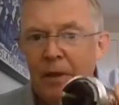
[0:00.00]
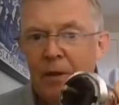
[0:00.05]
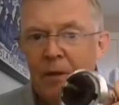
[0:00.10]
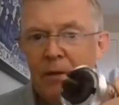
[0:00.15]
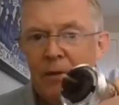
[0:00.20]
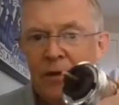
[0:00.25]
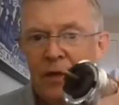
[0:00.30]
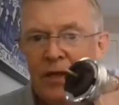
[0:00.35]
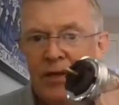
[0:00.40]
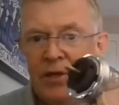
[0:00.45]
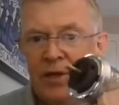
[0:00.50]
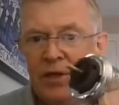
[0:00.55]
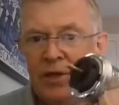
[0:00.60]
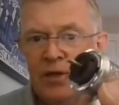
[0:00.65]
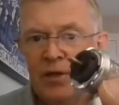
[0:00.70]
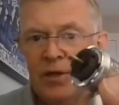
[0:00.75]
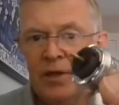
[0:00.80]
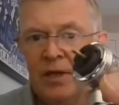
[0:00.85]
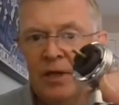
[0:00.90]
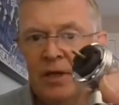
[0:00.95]

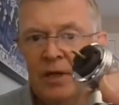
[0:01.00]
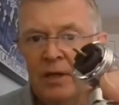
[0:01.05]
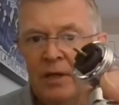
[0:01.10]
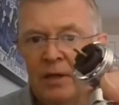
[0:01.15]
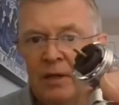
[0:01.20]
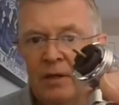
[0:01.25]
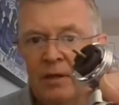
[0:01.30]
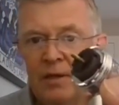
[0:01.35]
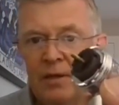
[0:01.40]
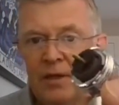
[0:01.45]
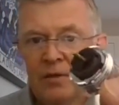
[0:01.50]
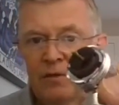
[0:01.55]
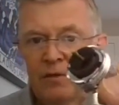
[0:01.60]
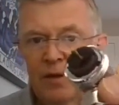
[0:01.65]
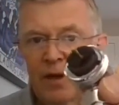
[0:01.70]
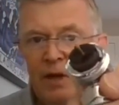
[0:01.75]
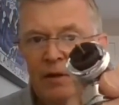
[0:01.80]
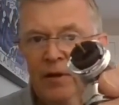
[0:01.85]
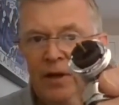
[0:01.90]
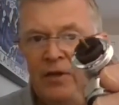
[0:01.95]
This
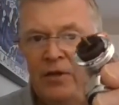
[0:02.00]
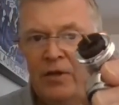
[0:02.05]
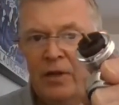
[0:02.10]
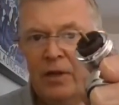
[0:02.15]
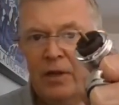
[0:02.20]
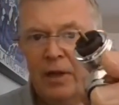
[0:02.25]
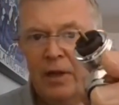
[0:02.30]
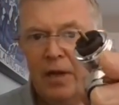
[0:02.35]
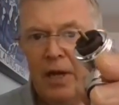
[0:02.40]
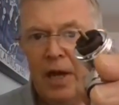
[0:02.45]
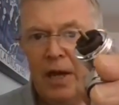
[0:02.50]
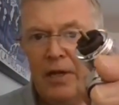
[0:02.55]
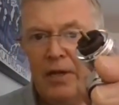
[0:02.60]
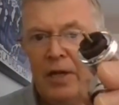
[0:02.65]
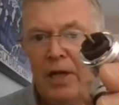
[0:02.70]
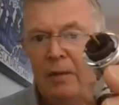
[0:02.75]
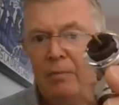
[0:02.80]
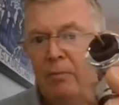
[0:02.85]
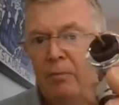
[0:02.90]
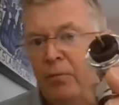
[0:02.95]
valve has a
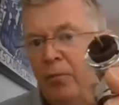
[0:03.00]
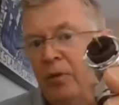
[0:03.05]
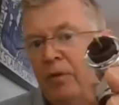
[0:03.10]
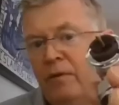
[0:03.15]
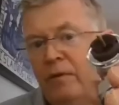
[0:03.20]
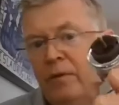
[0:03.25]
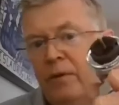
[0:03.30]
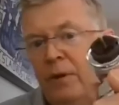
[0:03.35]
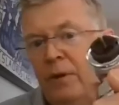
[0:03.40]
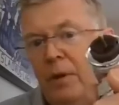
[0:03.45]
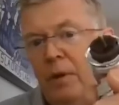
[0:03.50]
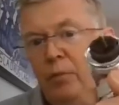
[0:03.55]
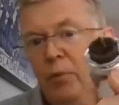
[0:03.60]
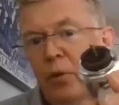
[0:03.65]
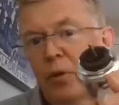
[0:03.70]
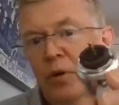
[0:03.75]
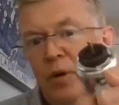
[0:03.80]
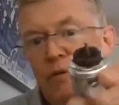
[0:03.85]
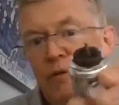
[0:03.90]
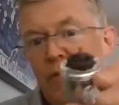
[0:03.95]
number of
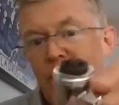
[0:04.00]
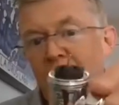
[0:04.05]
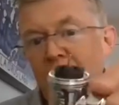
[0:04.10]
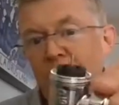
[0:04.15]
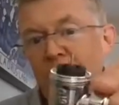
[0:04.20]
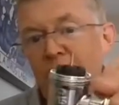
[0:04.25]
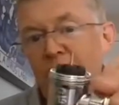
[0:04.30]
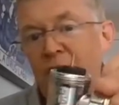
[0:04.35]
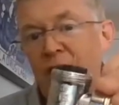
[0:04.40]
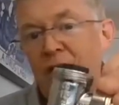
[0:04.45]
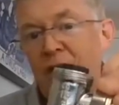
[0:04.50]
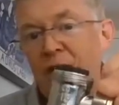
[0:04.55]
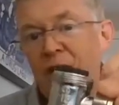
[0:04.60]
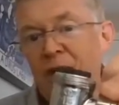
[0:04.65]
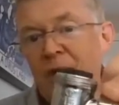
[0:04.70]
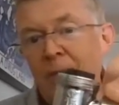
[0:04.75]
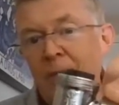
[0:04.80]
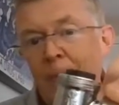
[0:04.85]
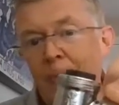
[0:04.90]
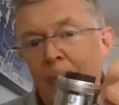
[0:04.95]
important
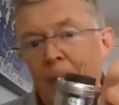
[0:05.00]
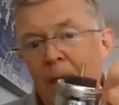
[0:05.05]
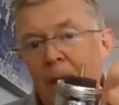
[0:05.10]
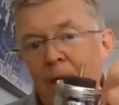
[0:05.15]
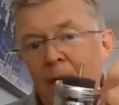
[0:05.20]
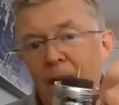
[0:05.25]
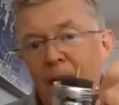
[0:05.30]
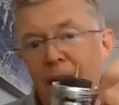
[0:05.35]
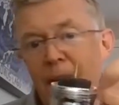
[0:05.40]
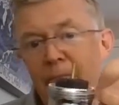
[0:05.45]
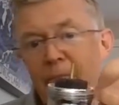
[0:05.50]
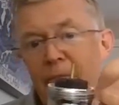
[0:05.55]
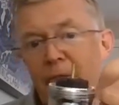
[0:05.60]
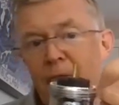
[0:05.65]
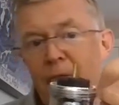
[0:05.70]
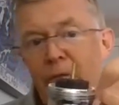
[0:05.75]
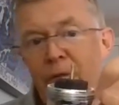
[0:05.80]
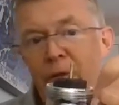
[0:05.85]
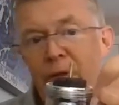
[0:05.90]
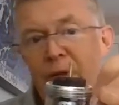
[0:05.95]
advantages
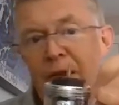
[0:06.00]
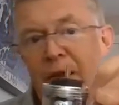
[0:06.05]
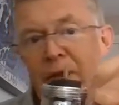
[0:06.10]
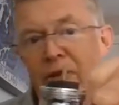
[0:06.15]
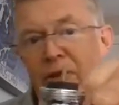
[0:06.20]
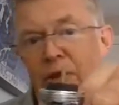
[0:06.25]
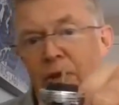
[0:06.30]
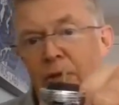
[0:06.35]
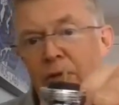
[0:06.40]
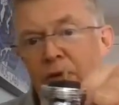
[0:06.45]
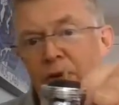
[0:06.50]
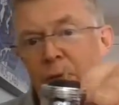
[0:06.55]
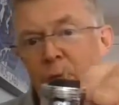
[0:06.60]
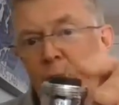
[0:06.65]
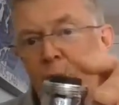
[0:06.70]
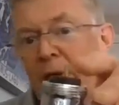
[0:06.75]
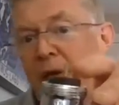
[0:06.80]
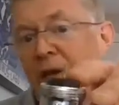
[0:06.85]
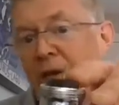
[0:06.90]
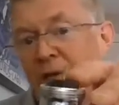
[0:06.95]
for the end user.
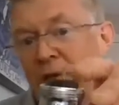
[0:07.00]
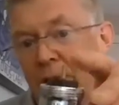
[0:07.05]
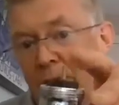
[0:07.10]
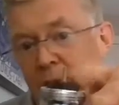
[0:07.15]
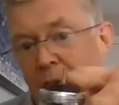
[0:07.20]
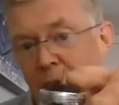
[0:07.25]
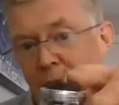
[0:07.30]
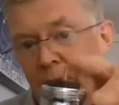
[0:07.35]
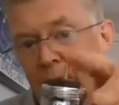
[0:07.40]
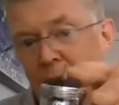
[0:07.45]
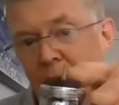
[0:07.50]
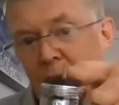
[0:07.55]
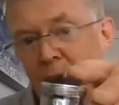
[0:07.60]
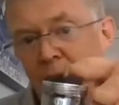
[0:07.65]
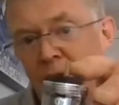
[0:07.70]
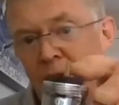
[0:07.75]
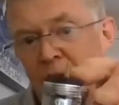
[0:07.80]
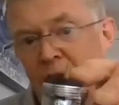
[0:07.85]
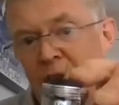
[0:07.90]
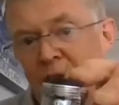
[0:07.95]
One is
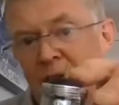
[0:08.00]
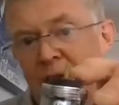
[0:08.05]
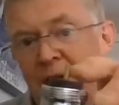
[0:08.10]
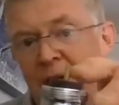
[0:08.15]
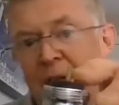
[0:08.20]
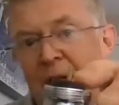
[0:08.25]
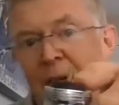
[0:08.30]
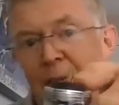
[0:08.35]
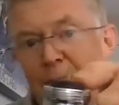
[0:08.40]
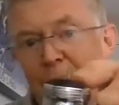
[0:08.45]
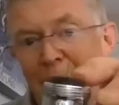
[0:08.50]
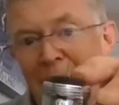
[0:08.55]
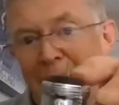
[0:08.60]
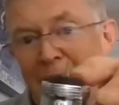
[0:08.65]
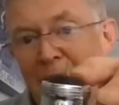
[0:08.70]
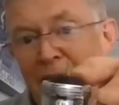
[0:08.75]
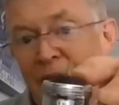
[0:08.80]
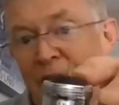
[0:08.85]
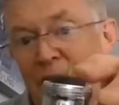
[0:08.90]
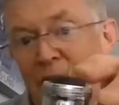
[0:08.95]
obviously
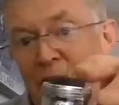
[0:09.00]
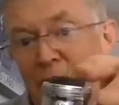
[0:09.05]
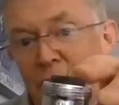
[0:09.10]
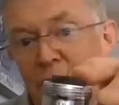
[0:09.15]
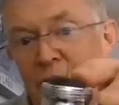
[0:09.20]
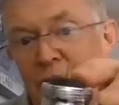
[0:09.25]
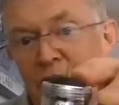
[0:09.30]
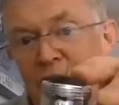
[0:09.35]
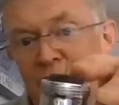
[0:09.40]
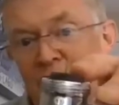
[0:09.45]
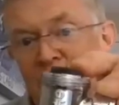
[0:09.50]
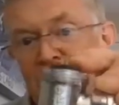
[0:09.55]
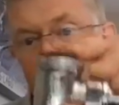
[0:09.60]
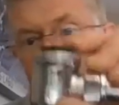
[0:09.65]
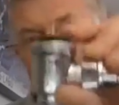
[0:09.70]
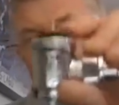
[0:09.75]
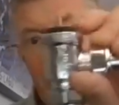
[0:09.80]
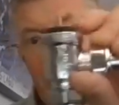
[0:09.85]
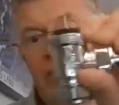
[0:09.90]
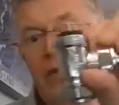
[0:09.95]
balancing. You can set a
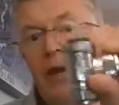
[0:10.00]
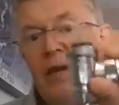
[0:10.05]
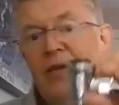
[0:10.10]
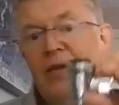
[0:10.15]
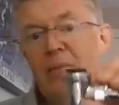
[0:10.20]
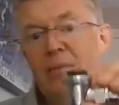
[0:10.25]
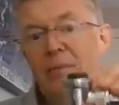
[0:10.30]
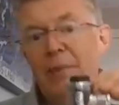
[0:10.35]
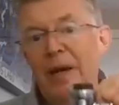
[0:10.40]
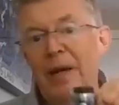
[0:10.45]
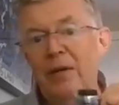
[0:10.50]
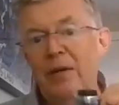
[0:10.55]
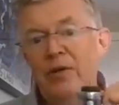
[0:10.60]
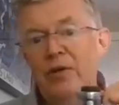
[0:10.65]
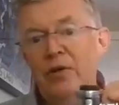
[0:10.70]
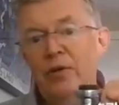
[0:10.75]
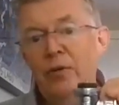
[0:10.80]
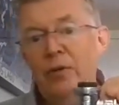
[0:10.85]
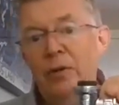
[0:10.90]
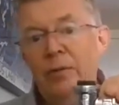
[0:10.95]
flow rate and
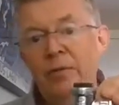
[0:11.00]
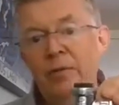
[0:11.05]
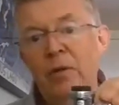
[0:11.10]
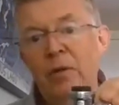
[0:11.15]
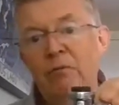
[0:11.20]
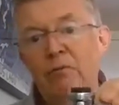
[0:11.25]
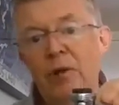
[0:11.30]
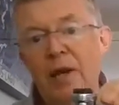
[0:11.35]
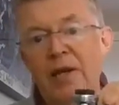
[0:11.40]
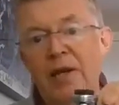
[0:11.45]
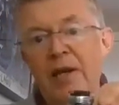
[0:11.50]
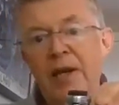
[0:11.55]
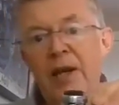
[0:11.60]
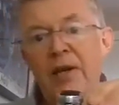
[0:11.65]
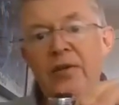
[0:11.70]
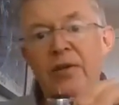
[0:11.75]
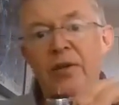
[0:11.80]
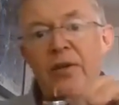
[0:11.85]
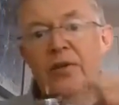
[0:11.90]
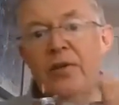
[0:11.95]
balance your
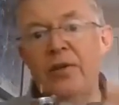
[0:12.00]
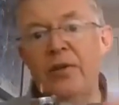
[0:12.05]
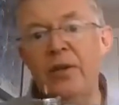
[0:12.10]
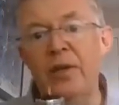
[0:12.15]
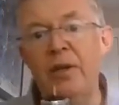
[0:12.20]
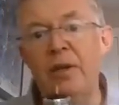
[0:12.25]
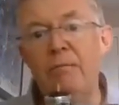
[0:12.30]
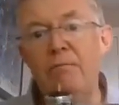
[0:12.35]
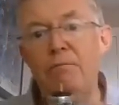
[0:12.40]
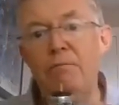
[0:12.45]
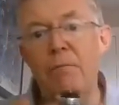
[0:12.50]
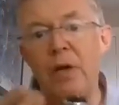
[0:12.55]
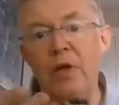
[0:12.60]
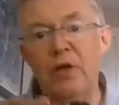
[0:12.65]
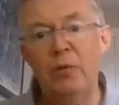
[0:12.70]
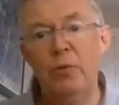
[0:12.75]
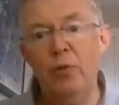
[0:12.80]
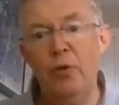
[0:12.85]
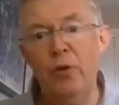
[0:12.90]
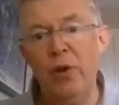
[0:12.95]
radiators
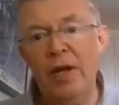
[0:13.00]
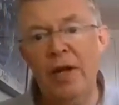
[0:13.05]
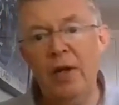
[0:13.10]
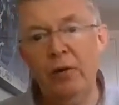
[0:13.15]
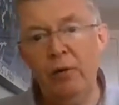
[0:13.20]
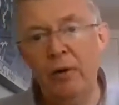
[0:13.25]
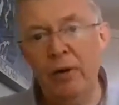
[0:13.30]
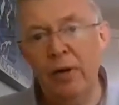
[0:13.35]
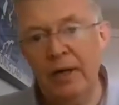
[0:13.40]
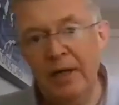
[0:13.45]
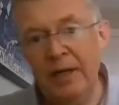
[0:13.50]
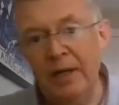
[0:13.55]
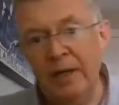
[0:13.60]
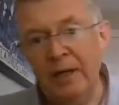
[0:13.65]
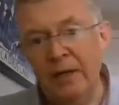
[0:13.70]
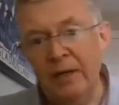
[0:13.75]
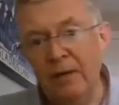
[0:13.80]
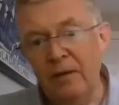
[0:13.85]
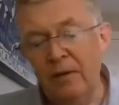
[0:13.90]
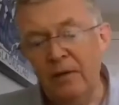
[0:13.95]
much more accurately
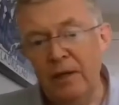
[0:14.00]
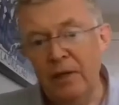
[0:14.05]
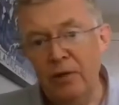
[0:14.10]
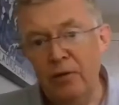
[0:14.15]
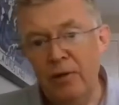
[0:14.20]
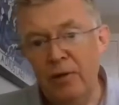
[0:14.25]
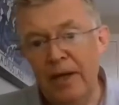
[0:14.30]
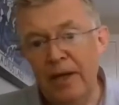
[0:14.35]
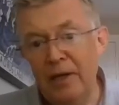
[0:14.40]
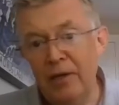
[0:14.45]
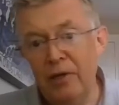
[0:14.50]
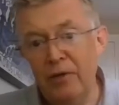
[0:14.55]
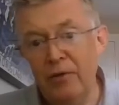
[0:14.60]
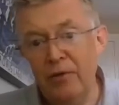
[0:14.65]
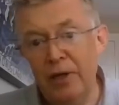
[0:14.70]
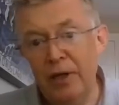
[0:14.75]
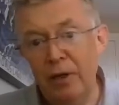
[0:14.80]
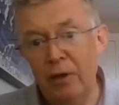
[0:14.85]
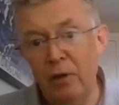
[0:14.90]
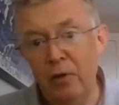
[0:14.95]
than you can
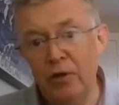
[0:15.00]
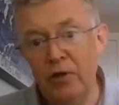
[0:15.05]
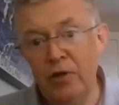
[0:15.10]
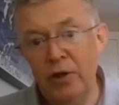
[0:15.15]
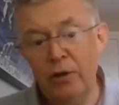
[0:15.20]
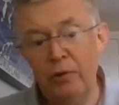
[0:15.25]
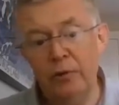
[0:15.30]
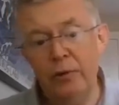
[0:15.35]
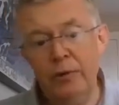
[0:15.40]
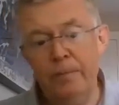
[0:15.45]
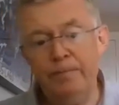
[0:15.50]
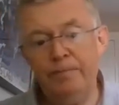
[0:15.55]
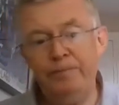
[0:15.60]
using a lock shield,